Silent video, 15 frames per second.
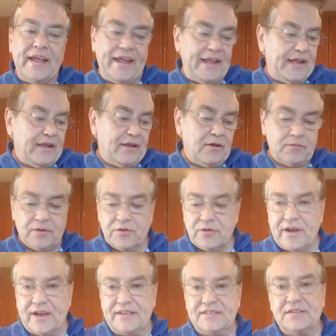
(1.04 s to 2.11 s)
Hey, how are you
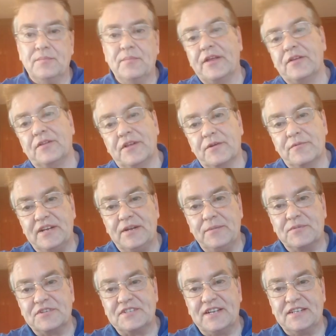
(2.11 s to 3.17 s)
guys? Michael here with
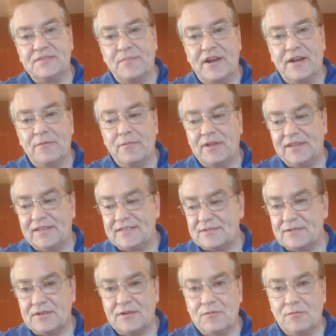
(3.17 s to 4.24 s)
Deeper States Mind and
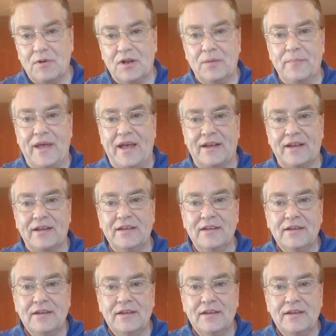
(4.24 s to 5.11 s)
Wellness. Welcome back.